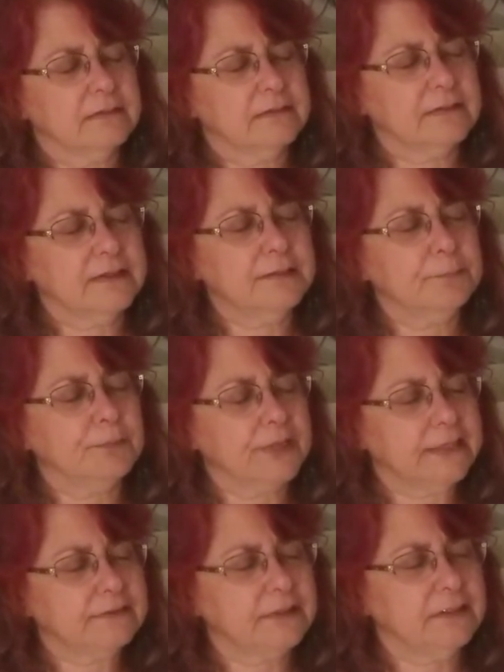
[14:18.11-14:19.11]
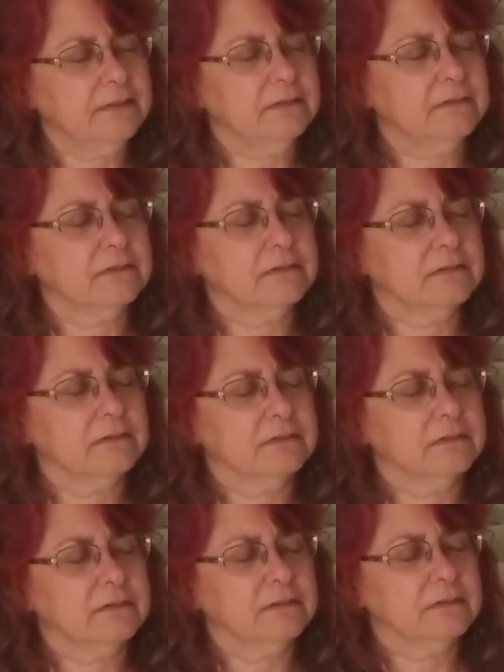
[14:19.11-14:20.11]
send a blessing
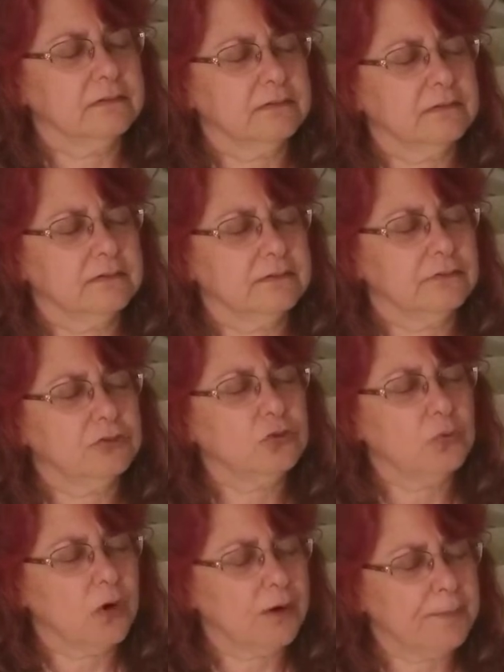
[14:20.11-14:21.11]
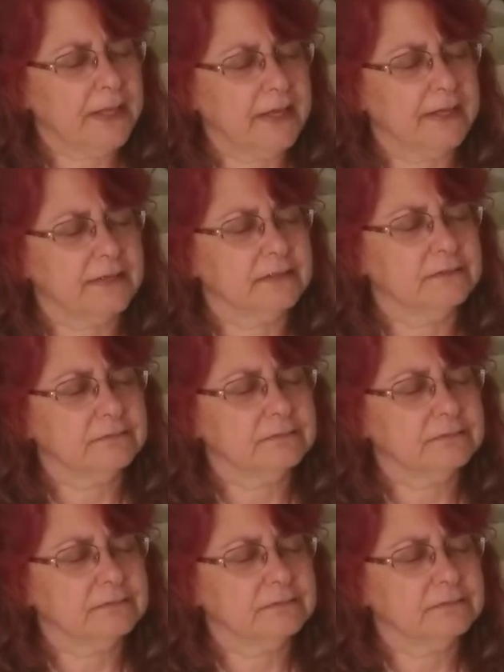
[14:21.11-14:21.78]
to our planet.